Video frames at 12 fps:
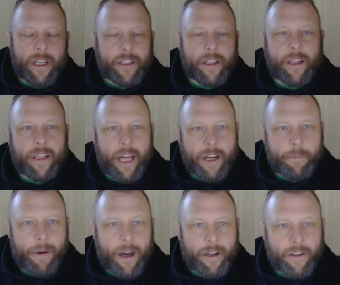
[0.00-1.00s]
in the later
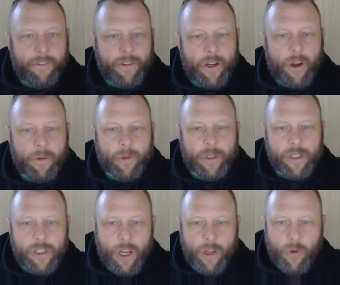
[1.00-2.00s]
part of the video, I'm gonna
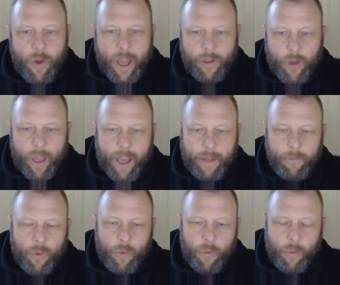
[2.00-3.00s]
show you how to add
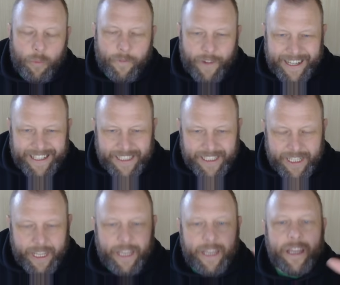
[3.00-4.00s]
more functions in
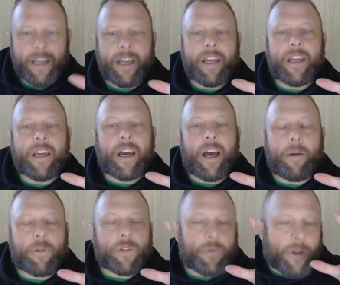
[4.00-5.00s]
here.
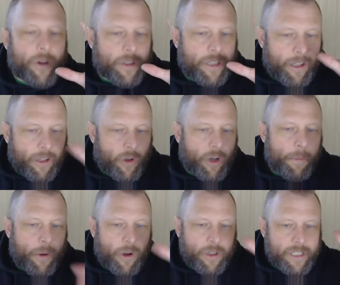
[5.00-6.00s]
Because we got the look up
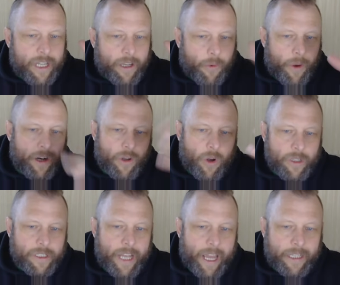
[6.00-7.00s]
a contact, create a
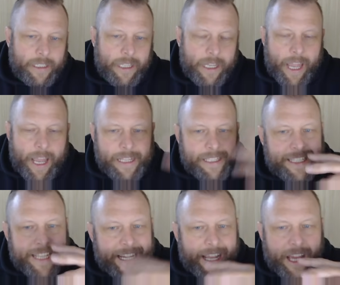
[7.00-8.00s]
contact, and
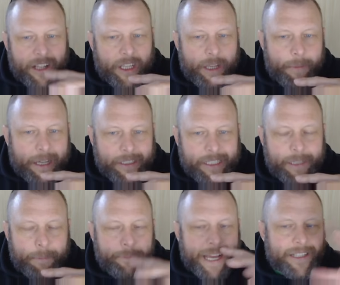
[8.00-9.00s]
sending out emails. It's the
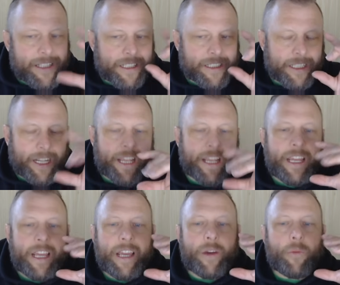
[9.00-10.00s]
basics in there.
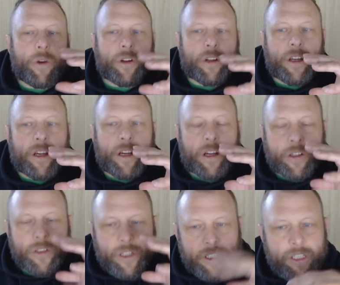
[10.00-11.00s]
I
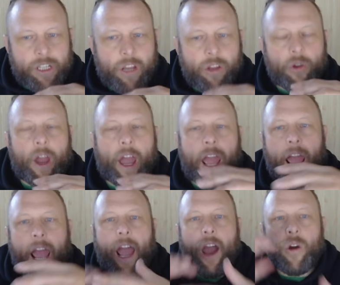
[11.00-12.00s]
was gonna show you
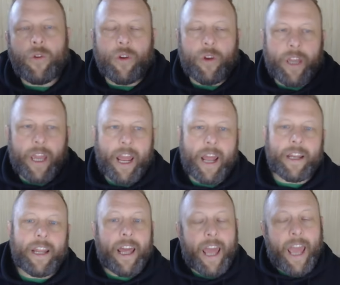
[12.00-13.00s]
how you can
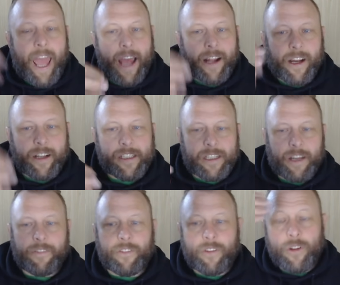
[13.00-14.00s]
add other
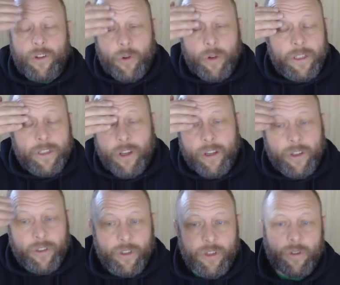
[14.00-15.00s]
stuff to it so you
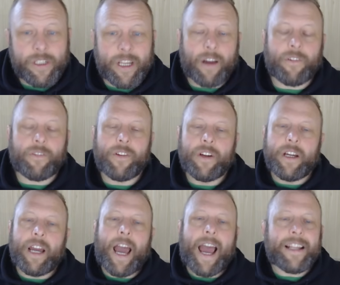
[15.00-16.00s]
can learn yourself.
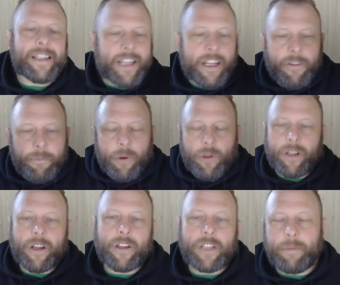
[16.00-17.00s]
Instead of building
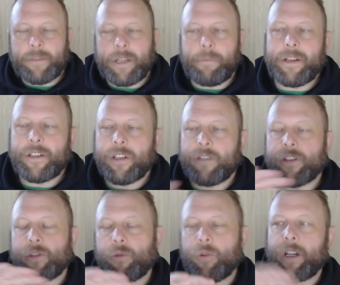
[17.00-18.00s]
those MCP servers
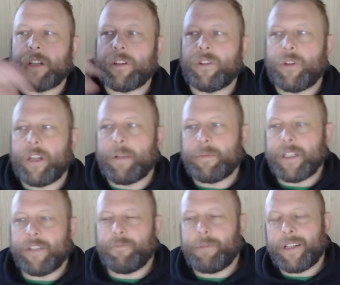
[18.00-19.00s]
or connecting to the
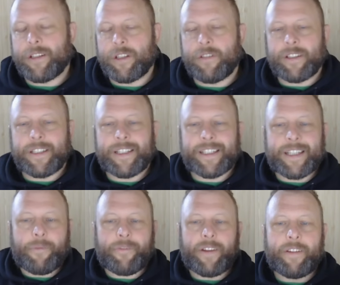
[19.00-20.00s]
MCP servers, just
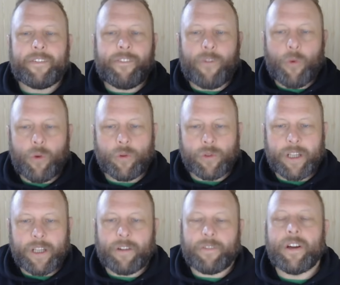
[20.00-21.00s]
something for
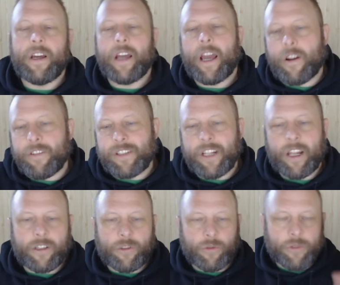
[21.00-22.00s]
yourself. And obviously
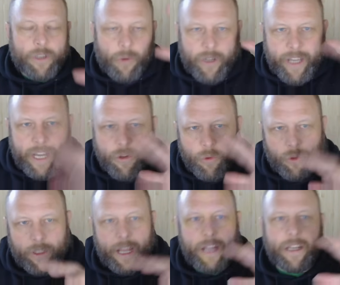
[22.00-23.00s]
other tools. So we'll get to all of
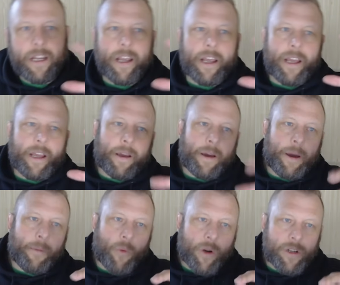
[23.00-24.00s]
that.
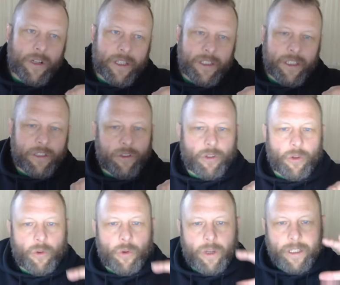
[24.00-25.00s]
And what you just
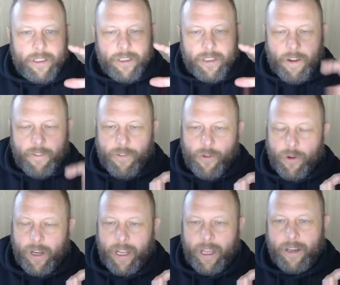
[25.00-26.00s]
do is go through in
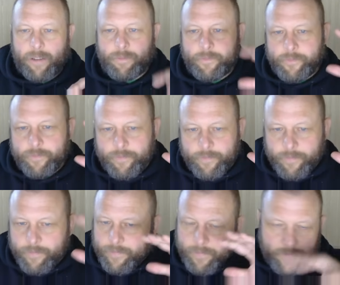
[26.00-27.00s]
here
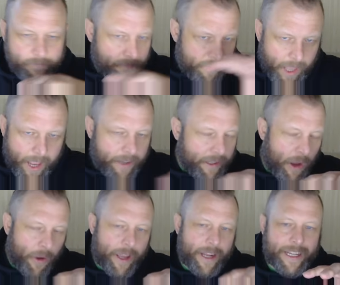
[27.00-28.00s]
and
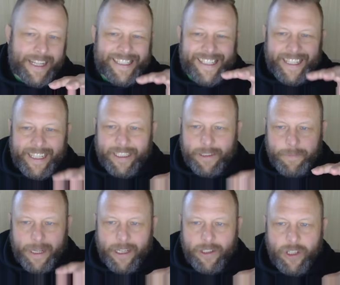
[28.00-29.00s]
go ahead and select as
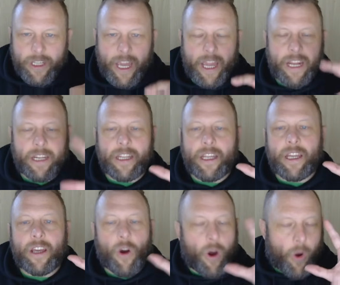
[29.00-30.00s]
many as you can,
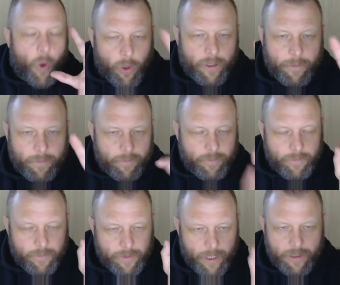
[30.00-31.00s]
or all of them.
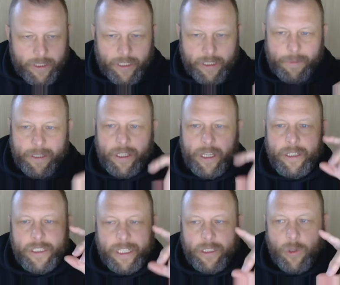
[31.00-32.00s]
Don't select as many as you can,
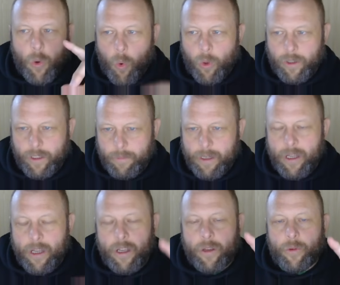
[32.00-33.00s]
select all of them.
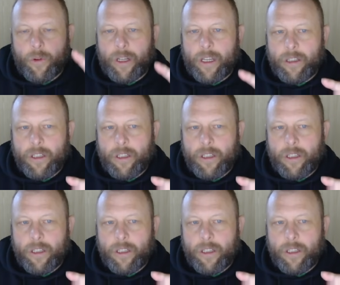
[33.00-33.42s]
We're gonna hit